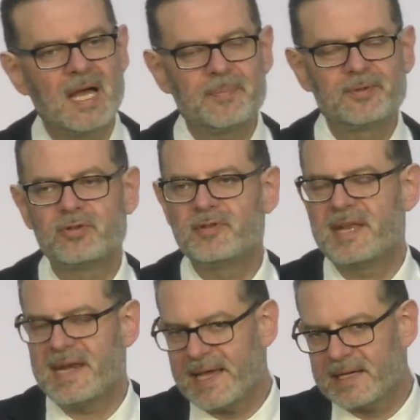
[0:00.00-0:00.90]
up to
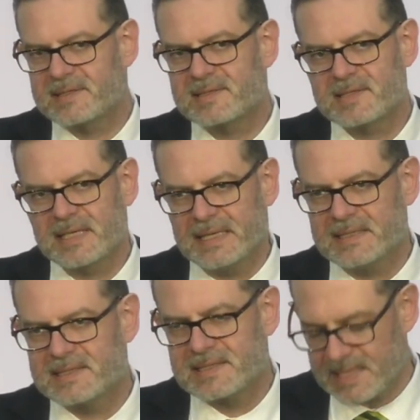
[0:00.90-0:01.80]
the necks in
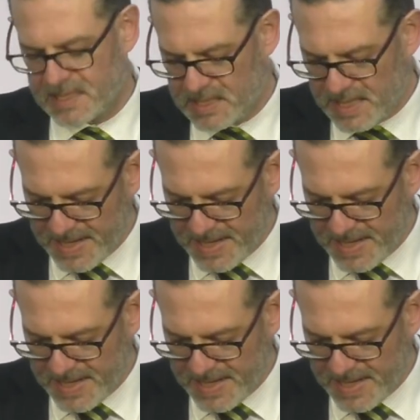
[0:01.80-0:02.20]
sin,